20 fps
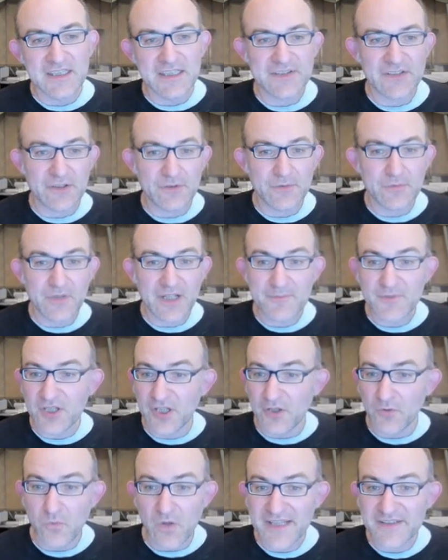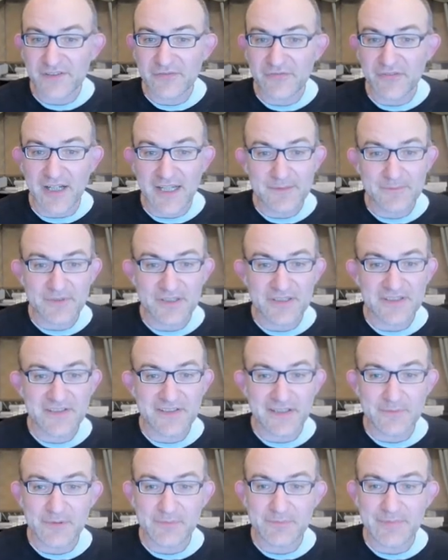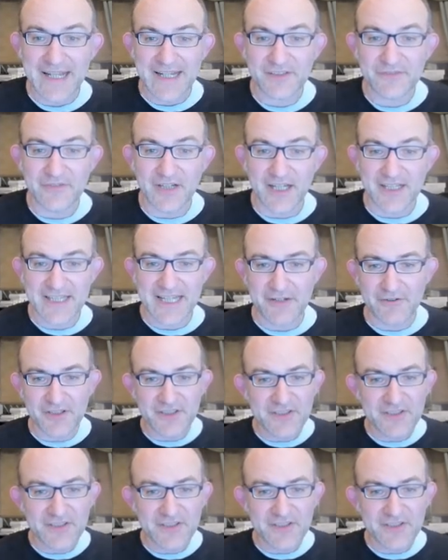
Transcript: So, you know, white's fine, but black's fine here.